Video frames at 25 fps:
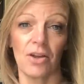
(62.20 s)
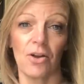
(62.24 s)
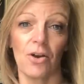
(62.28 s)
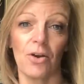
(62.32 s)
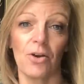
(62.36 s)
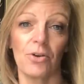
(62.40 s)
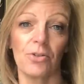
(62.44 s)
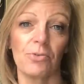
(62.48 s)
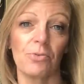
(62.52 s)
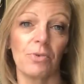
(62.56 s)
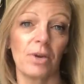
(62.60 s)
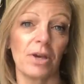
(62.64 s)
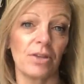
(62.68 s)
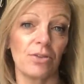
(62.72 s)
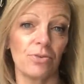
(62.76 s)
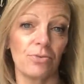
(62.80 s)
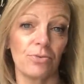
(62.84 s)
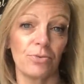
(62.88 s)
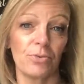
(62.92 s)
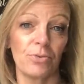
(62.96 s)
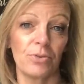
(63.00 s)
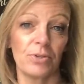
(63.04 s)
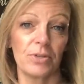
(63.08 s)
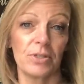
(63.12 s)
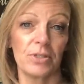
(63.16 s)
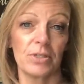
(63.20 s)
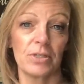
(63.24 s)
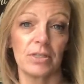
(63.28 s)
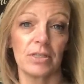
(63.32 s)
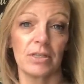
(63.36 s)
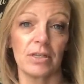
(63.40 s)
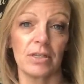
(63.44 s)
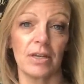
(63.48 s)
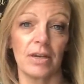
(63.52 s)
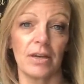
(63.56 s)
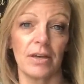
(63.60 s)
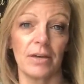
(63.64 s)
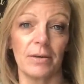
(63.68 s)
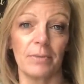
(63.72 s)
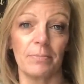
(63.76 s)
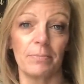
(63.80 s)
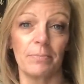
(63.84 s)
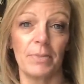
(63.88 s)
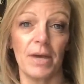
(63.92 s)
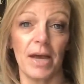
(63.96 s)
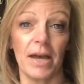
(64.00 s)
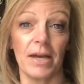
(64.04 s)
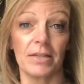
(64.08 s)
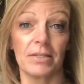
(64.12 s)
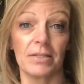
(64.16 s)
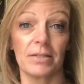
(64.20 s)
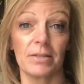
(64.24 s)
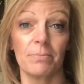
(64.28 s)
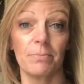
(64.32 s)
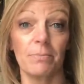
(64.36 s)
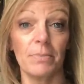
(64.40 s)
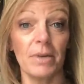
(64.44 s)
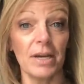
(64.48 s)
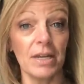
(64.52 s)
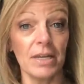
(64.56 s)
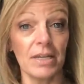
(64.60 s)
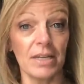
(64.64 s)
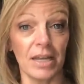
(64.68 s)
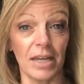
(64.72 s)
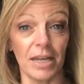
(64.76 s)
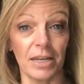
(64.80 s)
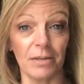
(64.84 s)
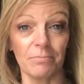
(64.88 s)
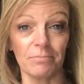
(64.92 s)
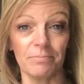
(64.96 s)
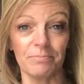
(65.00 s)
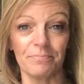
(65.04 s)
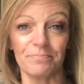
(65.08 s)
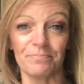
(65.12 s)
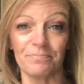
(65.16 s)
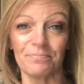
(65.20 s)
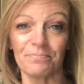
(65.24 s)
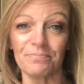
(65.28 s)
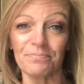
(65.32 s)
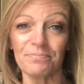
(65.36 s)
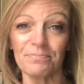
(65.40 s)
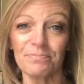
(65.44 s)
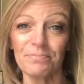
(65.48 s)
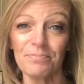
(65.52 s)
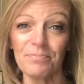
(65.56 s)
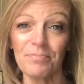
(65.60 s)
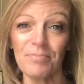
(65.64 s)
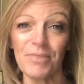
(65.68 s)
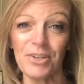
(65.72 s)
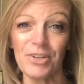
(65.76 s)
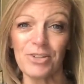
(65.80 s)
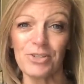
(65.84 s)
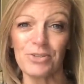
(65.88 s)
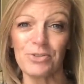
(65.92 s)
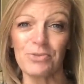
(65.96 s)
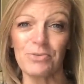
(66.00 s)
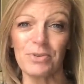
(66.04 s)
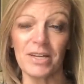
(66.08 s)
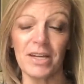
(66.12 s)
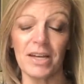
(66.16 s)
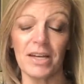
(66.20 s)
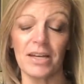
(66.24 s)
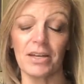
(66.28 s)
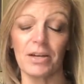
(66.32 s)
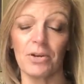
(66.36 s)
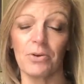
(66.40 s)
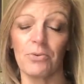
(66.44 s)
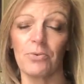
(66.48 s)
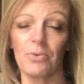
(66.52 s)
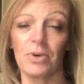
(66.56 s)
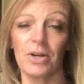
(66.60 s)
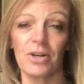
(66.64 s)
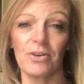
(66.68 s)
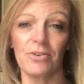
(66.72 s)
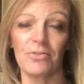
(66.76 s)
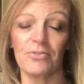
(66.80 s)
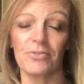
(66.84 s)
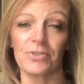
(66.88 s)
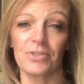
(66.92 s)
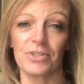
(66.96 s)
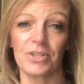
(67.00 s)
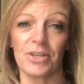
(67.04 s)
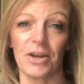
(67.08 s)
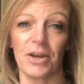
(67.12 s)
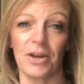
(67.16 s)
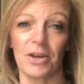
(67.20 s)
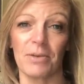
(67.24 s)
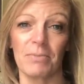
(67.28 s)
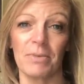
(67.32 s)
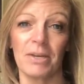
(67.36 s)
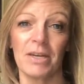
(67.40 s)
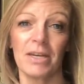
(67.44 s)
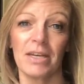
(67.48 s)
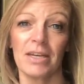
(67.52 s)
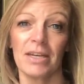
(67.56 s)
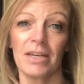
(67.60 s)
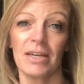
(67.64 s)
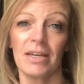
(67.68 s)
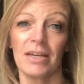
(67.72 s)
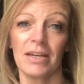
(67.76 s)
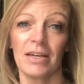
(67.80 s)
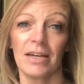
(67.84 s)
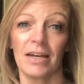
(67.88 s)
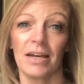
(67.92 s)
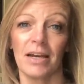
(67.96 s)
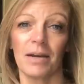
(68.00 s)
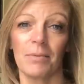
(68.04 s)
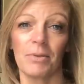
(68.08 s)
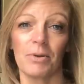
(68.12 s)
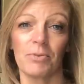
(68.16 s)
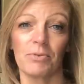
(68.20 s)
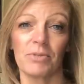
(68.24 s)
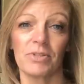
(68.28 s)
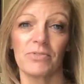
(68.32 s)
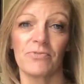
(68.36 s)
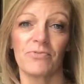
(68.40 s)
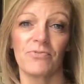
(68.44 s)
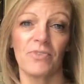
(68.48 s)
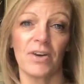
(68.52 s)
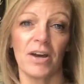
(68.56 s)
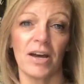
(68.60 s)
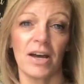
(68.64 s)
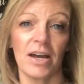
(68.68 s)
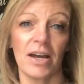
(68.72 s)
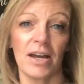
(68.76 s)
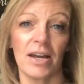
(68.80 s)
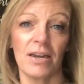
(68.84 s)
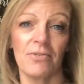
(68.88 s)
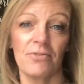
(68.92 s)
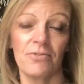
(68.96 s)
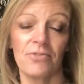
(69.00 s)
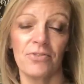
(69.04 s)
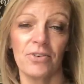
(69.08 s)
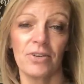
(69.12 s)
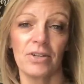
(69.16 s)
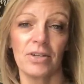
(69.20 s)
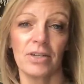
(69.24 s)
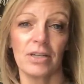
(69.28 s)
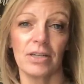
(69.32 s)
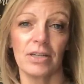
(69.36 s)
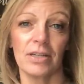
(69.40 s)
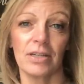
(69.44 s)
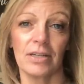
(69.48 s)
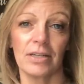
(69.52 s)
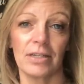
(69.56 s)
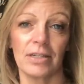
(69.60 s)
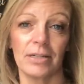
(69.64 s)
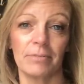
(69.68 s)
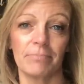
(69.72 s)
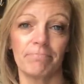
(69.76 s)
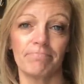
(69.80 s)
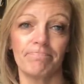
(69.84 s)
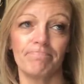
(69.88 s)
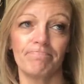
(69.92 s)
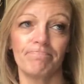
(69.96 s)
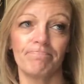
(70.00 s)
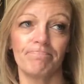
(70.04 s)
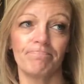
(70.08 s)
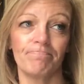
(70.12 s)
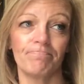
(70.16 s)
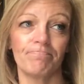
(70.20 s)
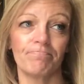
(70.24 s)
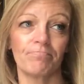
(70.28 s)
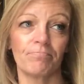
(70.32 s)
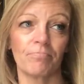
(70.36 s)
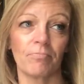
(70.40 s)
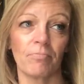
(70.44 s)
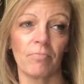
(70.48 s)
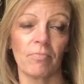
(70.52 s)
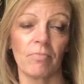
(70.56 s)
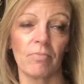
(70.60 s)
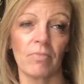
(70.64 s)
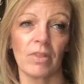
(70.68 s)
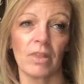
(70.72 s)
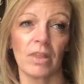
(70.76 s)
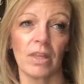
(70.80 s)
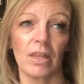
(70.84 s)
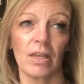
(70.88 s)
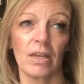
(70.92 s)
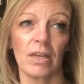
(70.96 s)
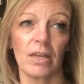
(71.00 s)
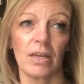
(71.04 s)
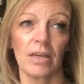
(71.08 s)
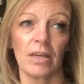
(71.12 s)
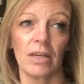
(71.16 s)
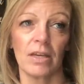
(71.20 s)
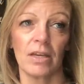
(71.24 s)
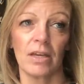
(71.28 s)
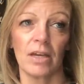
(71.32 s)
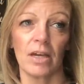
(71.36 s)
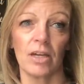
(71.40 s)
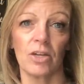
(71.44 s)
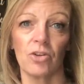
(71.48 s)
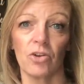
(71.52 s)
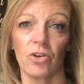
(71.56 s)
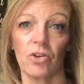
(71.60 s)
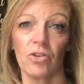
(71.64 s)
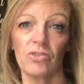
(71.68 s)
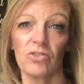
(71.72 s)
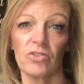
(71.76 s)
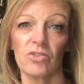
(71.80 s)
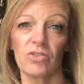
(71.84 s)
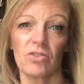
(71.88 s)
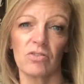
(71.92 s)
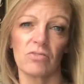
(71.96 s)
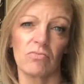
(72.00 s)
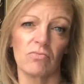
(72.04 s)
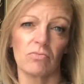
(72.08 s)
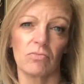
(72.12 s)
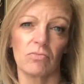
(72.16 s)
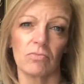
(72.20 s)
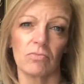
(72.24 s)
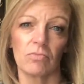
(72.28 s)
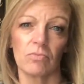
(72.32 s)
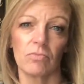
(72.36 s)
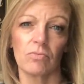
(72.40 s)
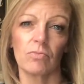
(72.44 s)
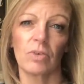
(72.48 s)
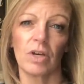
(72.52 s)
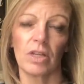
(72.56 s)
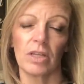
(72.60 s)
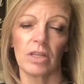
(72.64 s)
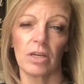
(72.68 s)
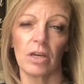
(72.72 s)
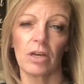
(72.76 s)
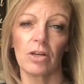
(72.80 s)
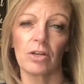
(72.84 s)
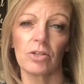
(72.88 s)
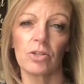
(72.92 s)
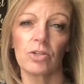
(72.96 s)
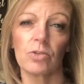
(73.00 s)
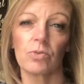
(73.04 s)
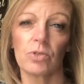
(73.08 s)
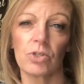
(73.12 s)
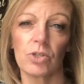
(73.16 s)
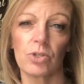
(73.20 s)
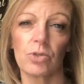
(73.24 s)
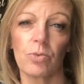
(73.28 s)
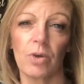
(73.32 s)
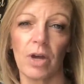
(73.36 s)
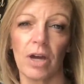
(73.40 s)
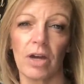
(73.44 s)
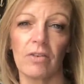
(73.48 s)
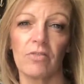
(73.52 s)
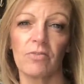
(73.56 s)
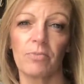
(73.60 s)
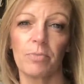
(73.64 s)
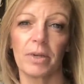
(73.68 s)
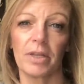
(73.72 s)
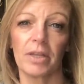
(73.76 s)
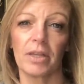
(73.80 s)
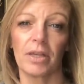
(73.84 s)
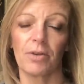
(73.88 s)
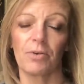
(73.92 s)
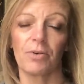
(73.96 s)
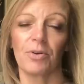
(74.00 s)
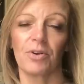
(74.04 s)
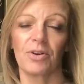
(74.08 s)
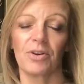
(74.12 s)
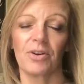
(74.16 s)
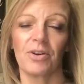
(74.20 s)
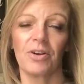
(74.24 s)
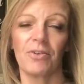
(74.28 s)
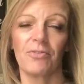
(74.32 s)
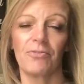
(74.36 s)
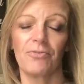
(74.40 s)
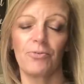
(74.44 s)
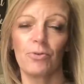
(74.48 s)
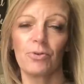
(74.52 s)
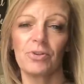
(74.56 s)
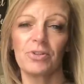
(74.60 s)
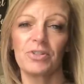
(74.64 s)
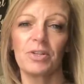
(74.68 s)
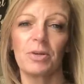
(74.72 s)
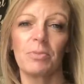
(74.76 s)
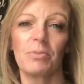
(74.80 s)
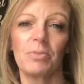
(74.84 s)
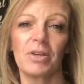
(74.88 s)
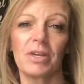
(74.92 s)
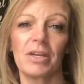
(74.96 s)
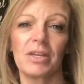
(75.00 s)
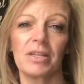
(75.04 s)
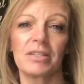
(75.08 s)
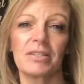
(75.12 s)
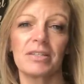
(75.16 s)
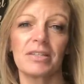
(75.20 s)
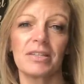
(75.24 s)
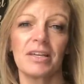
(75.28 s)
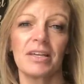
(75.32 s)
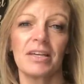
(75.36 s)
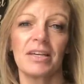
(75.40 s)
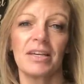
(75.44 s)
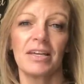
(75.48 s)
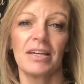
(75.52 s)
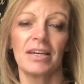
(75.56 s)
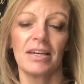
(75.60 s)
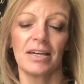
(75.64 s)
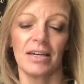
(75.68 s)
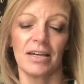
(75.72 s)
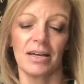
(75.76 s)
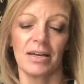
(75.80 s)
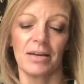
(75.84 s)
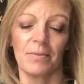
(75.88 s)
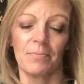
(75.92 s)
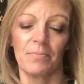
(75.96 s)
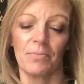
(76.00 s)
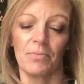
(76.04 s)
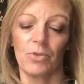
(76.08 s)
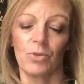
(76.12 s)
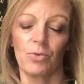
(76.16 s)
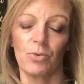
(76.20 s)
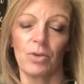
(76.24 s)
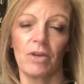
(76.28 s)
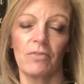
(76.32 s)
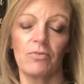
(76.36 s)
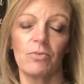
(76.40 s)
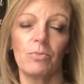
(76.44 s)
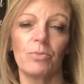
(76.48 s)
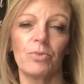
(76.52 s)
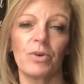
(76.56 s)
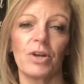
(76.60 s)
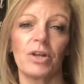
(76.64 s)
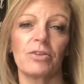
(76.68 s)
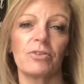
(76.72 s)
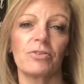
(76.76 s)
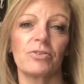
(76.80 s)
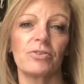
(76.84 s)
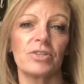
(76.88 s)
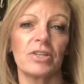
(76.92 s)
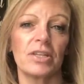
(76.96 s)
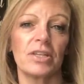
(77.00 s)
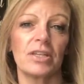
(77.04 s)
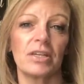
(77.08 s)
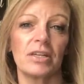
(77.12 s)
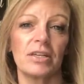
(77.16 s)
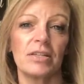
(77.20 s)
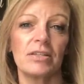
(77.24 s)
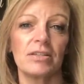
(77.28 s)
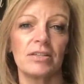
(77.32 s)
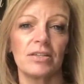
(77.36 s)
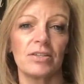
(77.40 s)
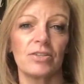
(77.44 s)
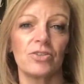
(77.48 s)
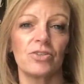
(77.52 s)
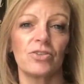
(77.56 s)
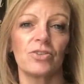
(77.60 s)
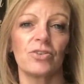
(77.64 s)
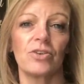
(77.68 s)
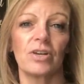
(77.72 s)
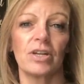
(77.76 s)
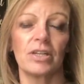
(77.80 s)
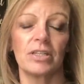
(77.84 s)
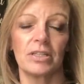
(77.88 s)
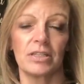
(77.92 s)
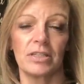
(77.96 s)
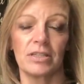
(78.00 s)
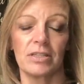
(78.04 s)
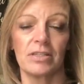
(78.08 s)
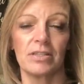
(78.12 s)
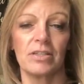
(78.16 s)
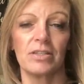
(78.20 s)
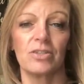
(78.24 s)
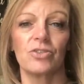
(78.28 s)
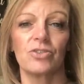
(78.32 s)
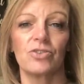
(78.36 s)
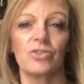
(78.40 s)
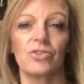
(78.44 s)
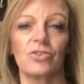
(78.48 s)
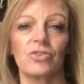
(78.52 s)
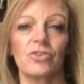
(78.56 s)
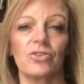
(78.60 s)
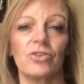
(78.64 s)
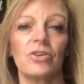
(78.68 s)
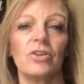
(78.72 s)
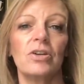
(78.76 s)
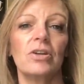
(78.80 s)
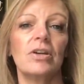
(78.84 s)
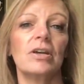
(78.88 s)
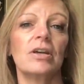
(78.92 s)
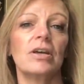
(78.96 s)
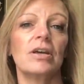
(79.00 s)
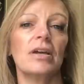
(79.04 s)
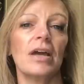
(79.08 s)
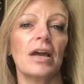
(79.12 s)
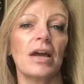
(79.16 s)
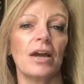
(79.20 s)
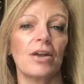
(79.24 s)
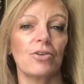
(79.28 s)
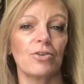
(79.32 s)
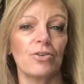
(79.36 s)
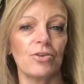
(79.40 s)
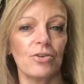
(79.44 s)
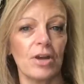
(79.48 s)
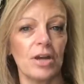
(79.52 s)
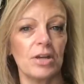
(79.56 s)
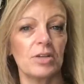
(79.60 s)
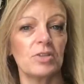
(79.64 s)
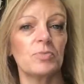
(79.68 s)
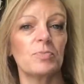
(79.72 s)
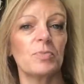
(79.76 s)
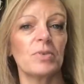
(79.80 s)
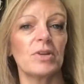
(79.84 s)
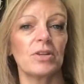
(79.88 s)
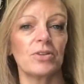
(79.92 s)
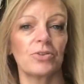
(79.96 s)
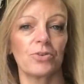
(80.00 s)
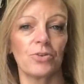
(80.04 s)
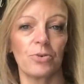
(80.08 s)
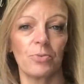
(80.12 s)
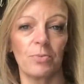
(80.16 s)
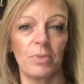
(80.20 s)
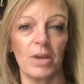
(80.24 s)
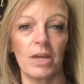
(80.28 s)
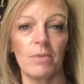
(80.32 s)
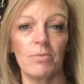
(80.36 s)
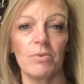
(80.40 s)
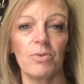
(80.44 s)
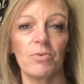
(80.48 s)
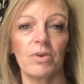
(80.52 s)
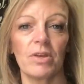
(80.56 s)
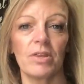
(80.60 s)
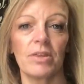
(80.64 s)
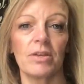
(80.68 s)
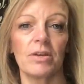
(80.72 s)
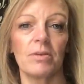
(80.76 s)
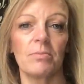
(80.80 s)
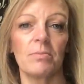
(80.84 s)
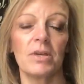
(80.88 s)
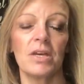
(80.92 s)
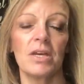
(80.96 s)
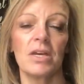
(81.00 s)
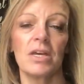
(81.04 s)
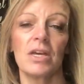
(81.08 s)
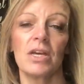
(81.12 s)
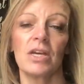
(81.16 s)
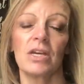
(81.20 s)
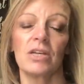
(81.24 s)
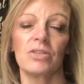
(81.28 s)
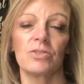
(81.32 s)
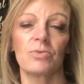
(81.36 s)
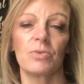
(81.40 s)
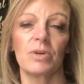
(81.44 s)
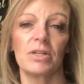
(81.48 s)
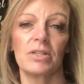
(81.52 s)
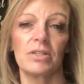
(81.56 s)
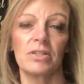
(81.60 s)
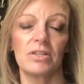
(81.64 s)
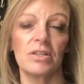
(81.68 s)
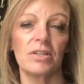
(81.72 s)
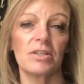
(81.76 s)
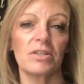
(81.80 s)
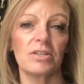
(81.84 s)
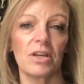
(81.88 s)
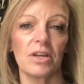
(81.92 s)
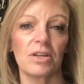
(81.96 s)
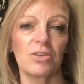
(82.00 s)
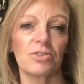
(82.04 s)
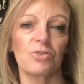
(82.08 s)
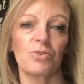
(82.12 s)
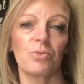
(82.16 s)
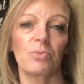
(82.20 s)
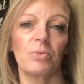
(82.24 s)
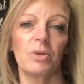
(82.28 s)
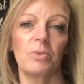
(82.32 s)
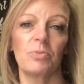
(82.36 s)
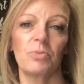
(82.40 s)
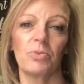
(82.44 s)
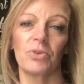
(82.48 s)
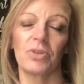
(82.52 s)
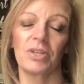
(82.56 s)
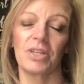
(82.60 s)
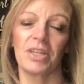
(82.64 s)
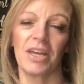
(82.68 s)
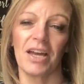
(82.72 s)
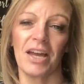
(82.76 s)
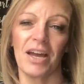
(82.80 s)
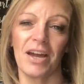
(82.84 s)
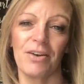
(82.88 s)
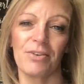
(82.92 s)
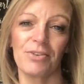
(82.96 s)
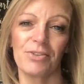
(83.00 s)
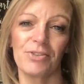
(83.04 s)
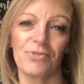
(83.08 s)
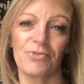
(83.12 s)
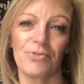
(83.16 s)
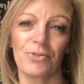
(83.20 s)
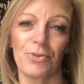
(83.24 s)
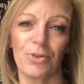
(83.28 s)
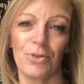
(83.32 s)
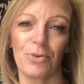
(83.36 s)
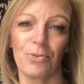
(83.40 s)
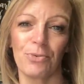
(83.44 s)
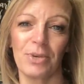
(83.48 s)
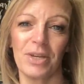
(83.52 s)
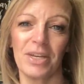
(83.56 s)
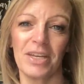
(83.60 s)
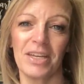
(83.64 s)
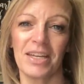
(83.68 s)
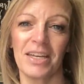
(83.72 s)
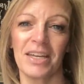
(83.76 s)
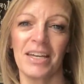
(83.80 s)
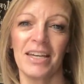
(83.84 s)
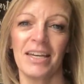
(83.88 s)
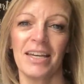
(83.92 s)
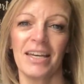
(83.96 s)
all the way through this um, past Monday. So we had a wonderful time. Um, it was five um, adults. Well, the youngest was 12, but they were four siblings, um, three of them brothers, and then a sister, and then the sister had her husband and little baby with them. So we had six extra people in the house for the week,